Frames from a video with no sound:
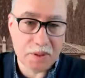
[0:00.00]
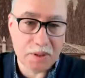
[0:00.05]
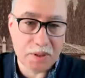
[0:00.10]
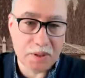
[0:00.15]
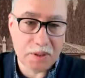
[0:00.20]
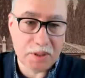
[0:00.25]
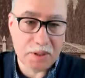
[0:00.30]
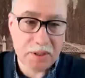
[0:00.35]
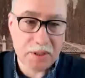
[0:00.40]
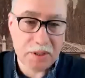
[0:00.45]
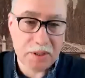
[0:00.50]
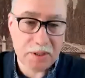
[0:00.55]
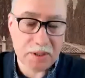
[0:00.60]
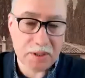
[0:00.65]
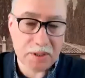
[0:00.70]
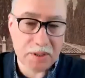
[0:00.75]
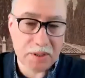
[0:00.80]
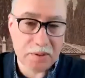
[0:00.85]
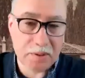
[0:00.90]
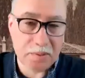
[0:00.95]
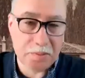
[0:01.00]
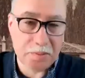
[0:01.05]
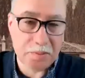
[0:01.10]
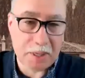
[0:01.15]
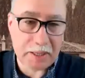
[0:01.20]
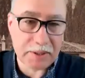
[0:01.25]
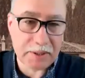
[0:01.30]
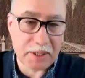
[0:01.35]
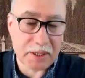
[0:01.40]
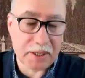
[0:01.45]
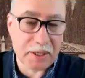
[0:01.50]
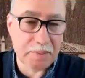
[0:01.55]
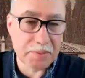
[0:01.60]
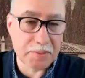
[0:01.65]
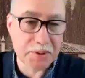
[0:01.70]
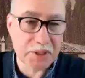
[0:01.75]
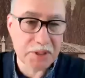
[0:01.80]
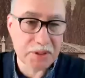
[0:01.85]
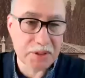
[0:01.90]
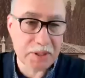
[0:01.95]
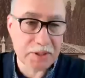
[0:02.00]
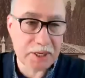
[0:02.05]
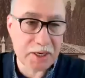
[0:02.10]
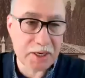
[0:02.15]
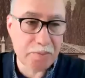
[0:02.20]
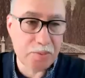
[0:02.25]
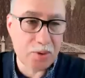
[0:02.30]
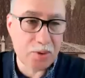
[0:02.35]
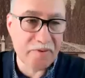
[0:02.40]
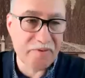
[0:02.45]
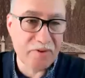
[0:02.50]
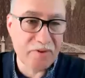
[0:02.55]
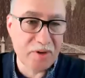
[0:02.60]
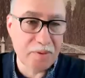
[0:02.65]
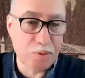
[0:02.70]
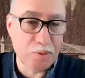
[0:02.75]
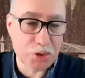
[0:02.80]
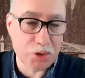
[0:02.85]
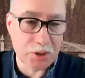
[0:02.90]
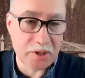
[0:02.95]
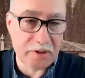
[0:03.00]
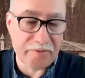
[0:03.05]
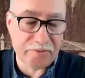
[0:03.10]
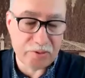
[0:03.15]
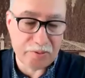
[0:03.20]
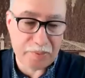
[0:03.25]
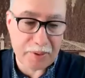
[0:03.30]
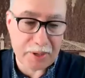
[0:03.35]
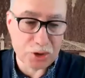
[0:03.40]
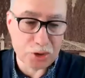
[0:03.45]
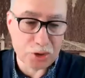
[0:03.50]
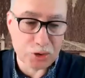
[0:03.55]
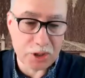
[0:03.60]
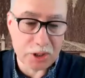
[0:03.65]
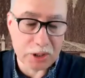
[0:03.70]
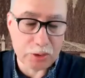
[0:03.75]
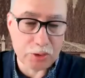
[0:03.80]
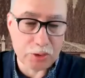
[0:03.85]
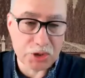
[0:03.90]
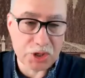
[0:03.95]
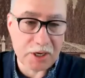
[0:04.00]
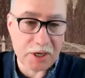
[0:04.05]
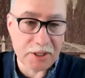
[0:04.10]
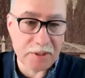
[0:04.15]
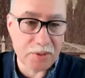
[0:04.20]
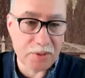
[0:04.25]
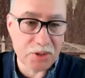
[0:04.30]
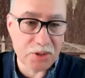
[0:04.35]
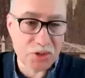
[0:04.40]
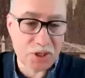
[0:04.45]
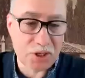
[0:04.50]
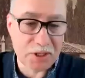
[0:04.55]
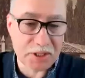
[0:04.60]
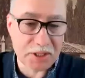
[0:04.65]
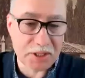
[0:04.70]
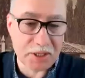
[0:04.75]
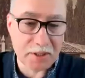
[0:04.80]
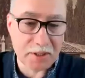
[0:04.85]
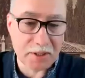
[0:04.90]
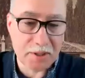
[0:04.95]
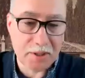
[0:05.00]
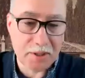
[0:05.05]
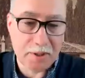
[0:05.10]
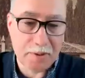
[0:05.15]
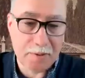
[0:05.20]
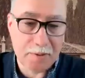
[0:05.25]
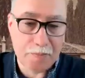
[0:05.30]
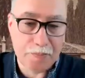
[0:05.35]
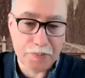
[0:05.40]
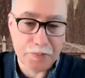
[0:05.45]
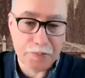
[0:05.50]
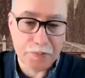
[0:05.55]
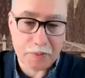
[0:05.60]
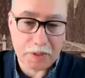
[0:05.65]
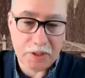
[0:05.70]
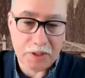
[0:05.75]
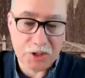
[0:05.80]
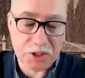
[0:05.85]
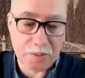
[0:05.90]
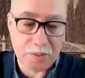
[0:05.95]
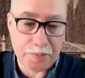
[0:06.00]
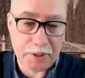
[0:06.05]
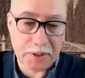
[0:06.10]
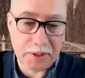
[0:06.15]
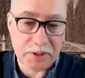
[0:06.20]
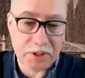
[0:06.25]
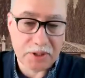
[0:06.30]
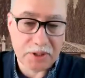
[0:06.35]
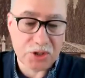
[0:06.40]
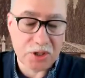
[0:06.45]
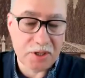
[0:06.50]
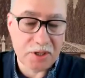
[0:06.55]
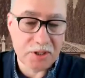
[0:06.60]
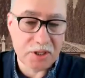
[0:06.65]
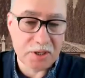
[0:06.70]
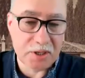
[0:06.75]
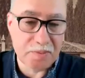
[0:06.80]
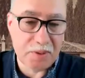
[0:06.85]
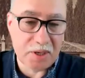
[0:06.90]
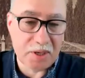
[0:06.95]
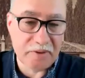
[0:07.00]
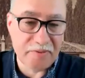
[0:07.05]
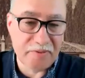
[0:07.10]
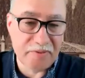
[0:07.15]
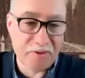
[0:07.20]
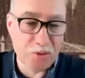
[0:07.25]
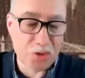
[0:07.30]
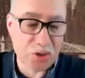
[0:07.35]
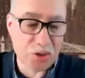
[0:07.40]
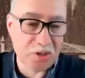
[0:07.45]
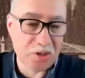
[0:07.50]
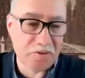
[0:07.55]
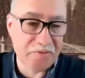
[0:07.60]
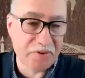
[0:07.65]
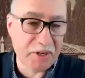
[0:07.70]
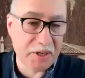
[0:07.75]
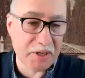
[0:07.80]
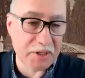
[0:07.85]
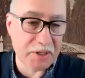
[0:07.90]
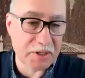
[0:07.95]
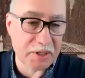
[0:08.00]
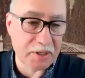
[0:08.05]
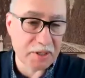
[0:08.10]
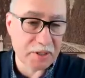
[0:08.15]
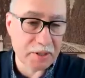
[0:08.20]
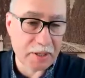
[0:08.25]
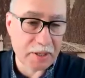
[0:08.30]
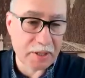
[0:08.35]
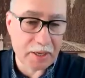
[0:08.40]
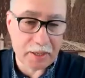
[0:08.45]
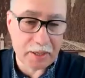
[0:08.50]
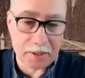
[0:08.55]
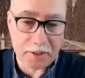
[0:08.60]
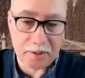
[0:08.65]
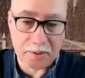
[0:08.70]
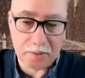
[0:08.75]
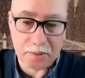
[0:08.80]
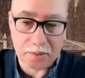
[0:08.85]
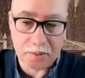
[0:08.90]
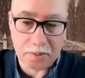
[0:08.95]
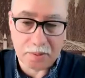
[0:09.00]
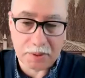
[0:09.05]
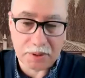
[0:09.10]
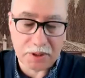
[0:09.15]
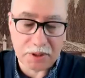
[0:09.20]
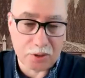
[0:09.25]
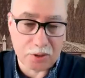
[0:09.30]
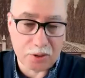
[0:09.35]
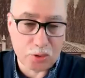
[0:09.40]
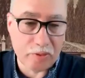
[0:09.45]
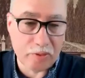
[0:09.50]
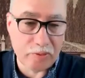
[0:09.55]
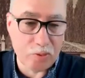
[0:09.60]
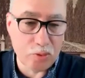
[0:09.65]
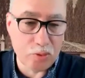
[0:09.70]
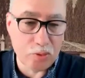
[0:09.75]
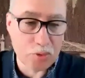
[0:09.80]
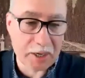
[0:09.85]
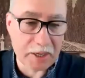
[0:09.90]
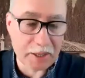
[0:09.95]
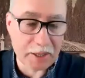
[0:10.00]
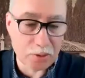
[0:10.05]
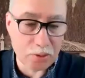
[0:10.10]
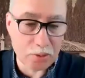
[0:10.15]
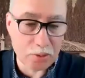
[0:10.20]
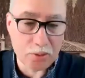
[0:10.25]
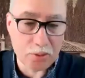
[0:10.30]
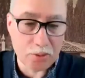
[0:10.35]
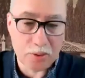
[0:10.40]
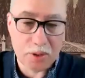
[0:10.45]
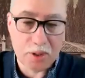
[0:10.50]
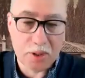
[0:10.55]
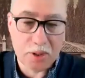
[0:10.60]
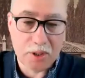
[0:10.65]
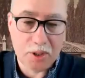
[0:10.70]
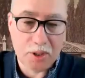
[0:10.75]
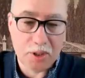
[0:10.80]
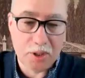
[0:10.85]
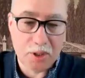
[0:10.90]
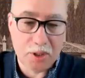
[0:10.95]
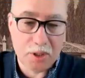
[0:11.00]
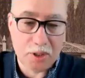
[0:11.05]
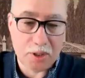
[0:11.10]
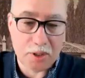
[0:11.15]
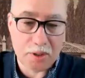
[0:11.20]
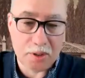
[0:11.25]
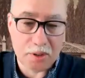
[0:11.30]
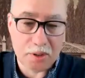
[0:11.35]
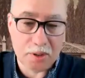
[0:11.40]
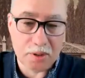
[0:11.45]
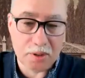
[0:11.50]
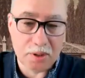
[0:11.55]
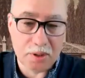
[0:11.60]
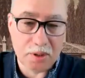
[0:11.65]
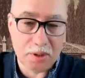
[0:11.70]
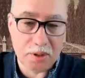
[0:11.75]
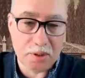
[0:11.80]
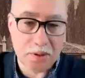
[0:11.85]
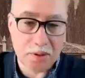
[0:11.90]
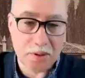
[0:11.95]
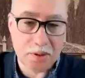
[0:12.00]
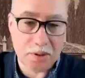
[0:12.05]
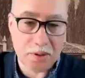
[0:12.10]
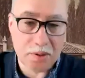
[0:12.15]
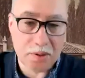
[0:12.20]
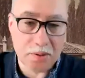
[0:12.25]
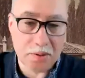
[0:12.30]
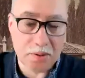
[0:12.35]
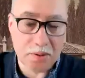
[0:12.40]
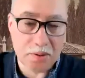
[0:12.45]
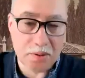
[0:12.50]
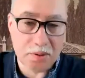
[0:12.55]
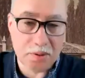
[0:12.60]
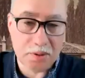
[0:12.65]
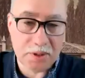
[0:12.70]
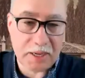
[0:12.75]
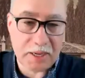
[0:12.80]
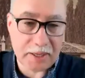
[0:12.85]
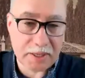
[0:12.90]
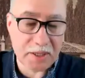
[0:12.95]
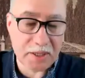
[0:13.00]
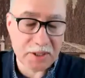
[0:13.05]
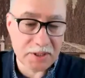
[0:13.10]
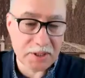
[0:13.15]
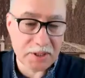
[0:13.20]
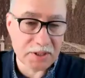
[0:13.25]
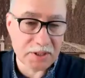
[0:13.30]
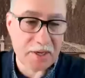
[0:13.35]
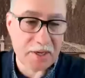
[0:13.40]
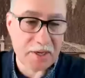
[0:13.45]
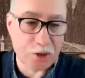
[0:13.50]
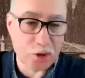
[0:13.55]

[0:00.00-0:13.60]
Many Crimean Tatars, especially members of the Mejlis and other political leaders, were forced to move to mainland Ukraine. Some of them are arrested,